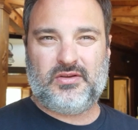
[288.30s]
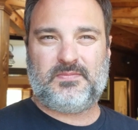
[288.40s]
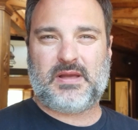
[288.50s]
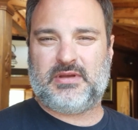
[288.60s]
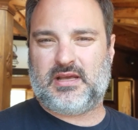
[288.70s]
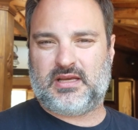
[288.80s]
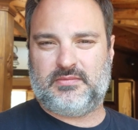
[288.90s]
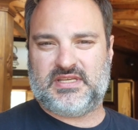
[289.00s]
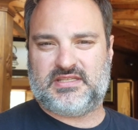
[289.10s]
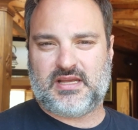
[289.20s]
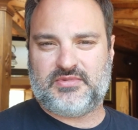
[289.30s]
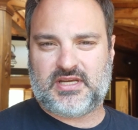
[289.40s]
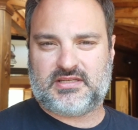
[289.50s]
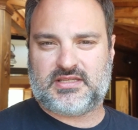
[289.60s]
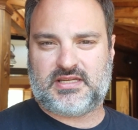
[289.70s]
you're probably not going to be
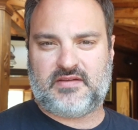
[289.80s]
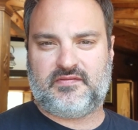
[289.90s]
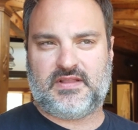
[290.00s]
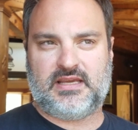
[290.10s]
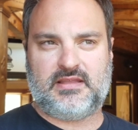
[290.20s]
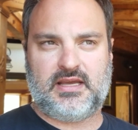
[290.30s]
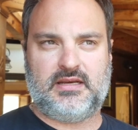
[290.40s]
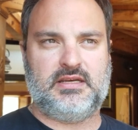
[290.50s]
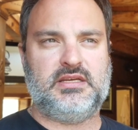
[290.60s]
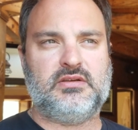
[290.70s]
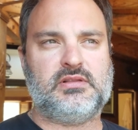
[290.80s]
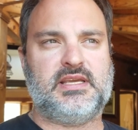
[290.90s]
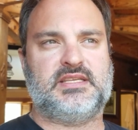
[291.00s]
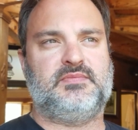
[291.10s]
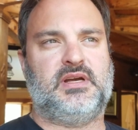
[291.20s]
subject to stuff like that
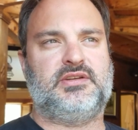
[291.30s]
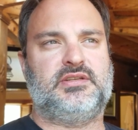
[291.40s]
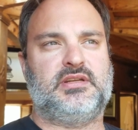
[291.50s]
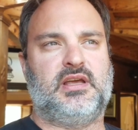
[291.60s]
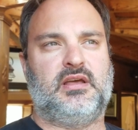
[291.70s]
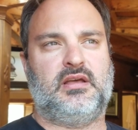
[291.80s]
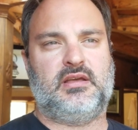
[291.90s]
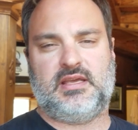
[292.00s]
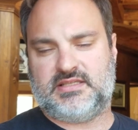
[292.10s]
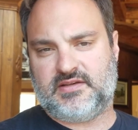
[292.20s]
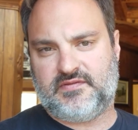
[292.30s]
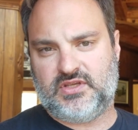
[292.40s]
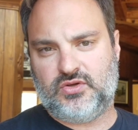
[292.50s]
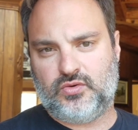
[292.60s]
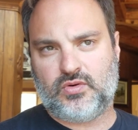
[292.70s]
nearly as much as if
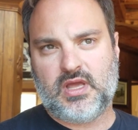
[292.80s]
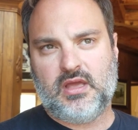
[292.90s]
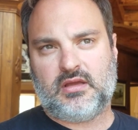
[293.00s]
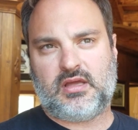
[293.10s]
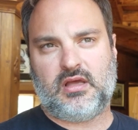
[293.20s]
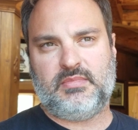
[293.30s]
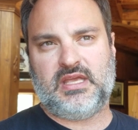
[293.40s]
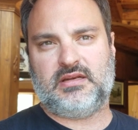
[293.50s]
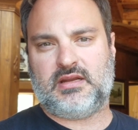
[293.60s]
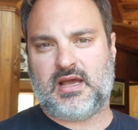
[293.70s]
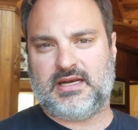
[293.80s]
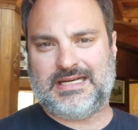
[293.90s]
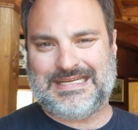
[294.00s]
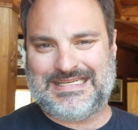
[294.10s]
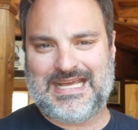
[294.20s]
you come in on
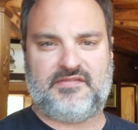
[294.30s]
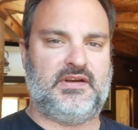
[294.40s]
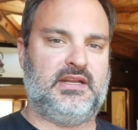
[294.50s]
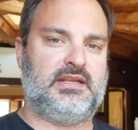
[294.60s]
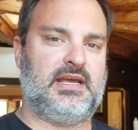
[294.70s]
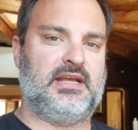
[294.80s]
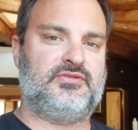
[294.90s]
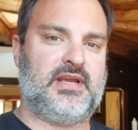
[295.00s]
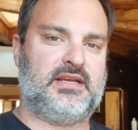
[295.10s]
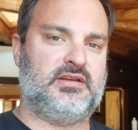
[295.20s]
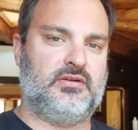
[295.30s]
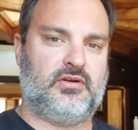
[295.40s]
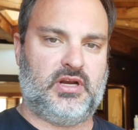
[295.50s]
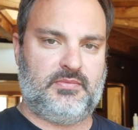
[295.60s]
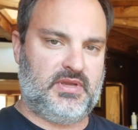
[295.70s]
an indefinite contract and
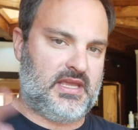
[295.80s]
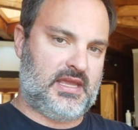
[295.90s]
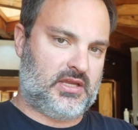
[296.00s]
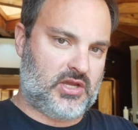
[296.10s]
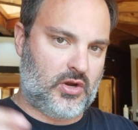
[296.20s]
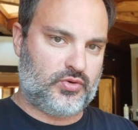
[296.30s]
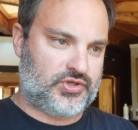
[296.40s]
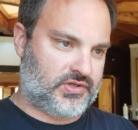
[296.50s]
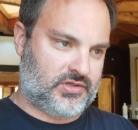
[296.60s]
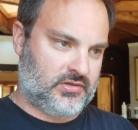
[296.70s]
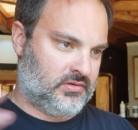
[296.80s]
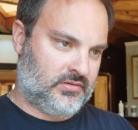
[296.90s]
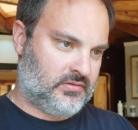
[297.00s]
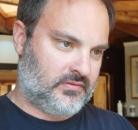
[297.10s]
you're going to be a coach